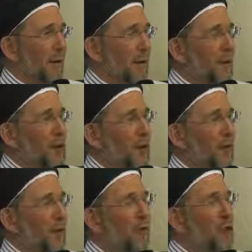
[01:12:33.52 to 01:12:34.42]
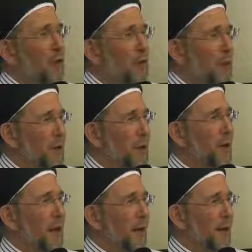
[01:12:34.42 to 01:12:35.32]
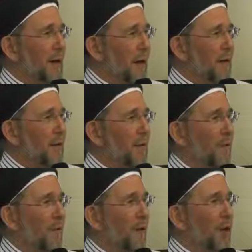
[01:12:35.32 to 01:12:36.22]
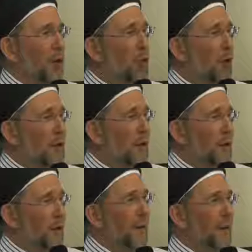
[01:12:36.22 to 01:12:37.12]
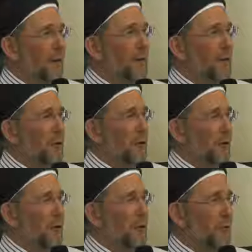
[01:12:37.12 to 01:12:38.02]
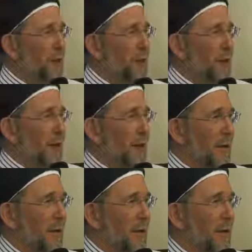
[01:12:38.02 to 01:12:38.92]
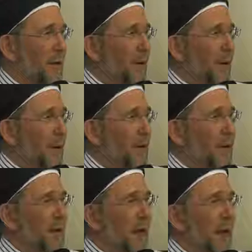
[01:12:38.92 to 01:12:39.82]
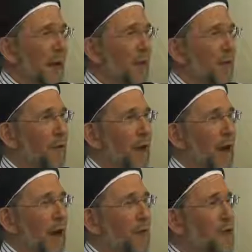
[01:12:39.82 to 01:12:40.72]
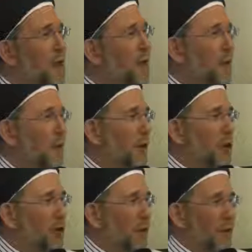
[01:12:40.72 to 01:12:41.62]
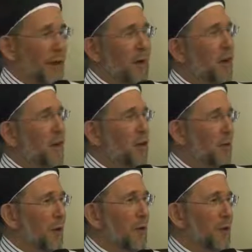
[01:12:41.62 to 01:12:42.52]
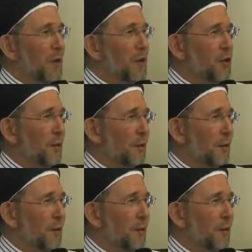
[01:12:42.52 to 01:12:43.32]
He said, if you want to understand life, you won't understand it through the doctrine of the Trinity. He said, if Jesus is a human, then he has human limitations.